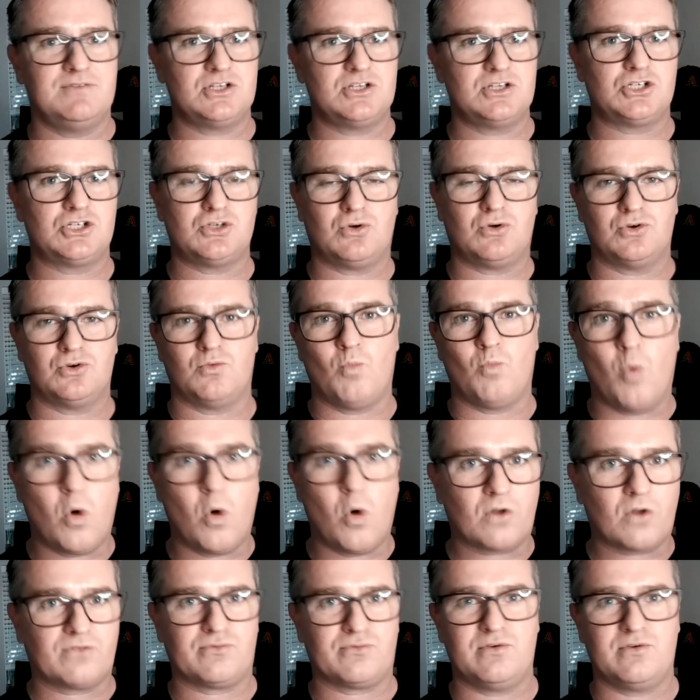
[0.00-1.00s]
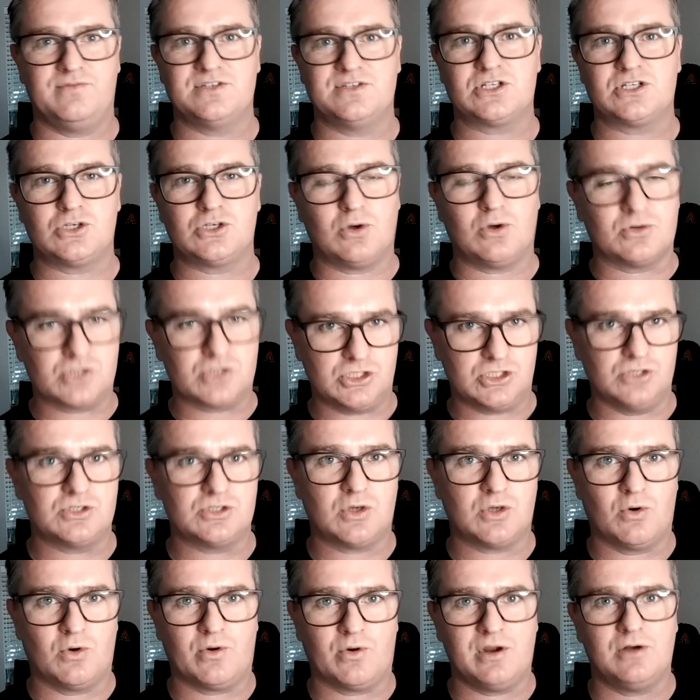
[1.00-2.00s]
this short walkthrough, this short
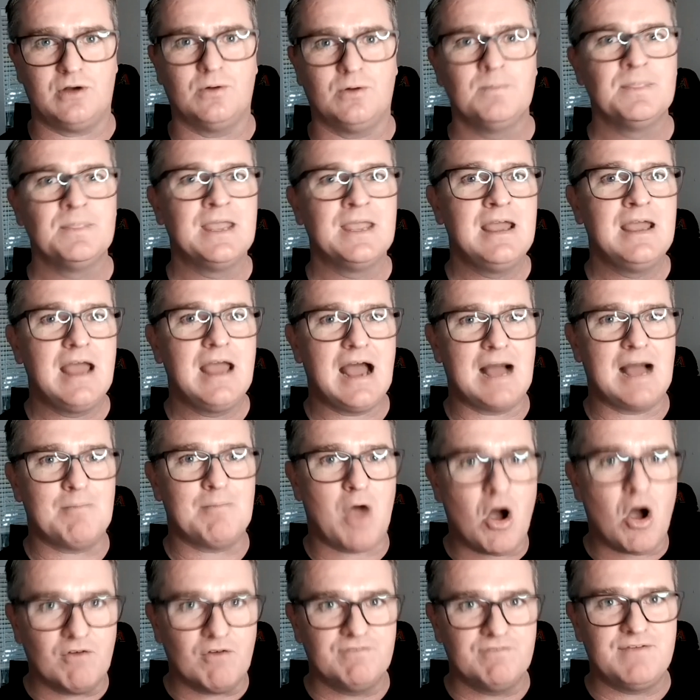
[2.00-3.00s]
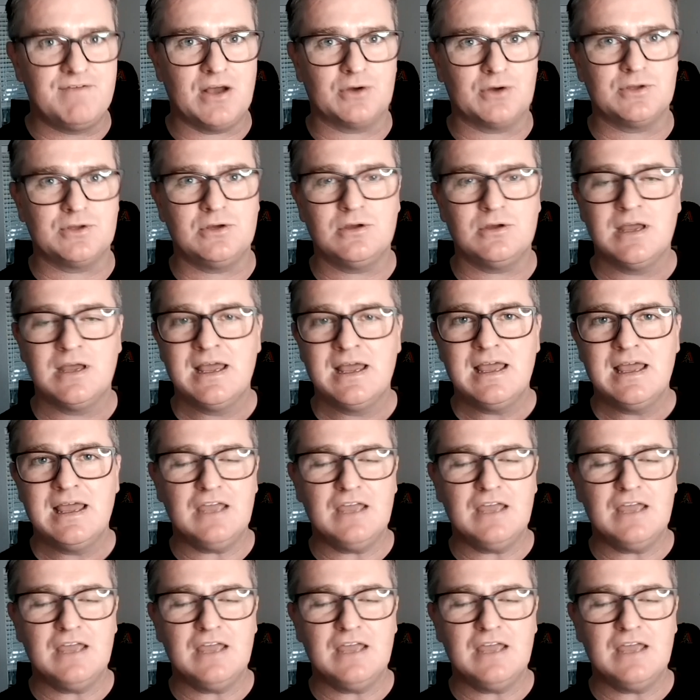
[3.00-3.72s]
tutorial of value.